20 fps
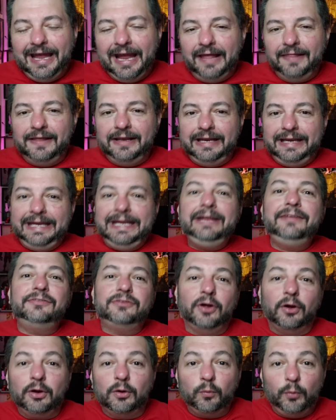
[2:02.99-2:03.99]
And then he
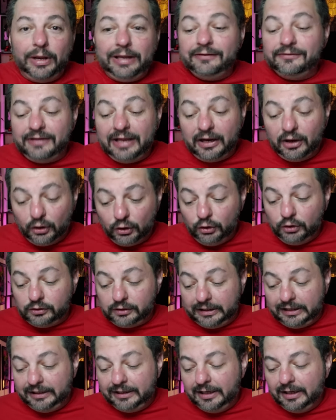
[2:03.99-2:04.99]
saw it Wednesday
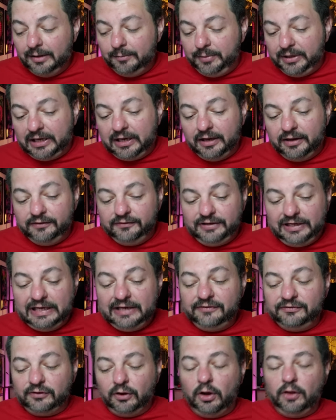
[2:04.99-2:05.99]
early because he
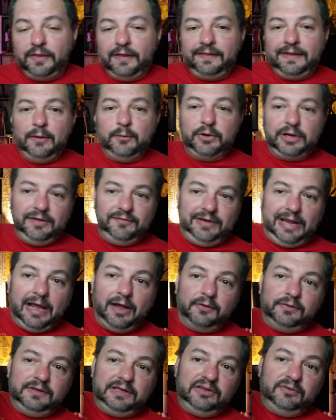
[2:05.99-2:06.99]
saw that they were giving
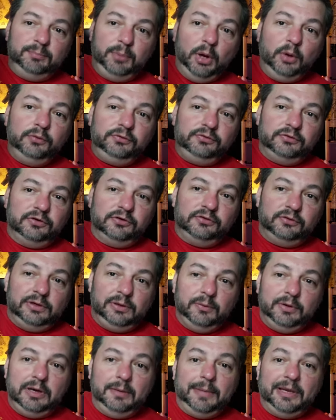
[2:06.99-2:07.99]
out these posters, so he
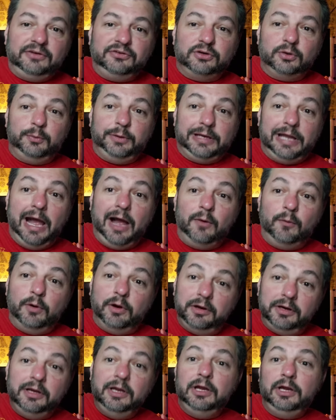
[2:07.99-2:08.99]
wanted to make sure we got
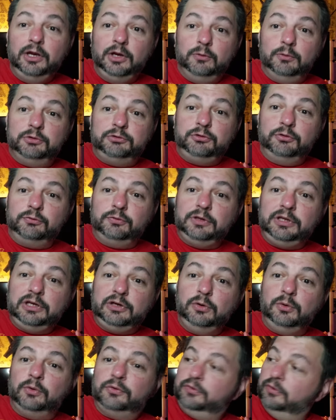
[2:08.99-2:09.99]
one, which was really
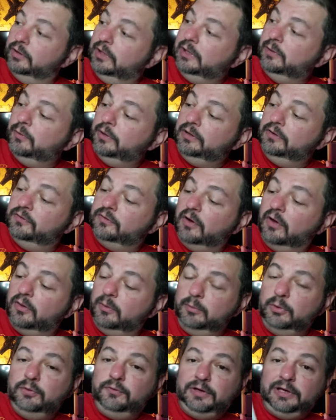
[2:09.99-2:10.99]
cool. So he went and saw the
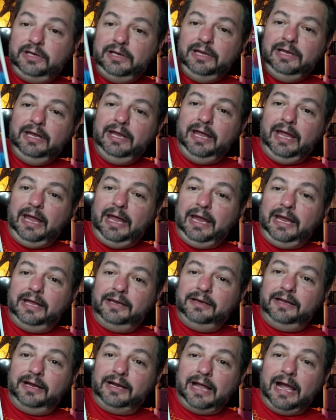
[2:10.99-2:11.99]
movie
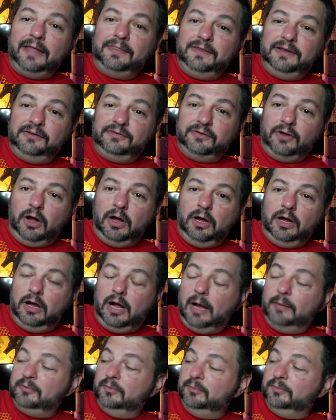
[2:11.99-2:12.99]
and uh, got this uh,
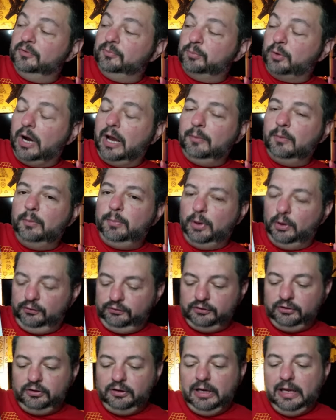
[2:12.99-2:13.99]
Optimus Primal
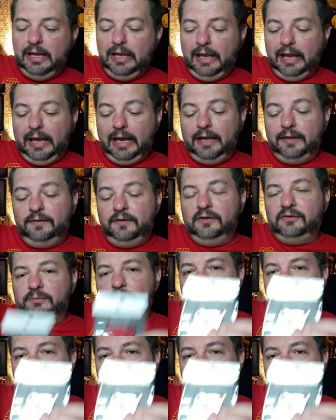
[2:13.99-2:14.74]
poster and this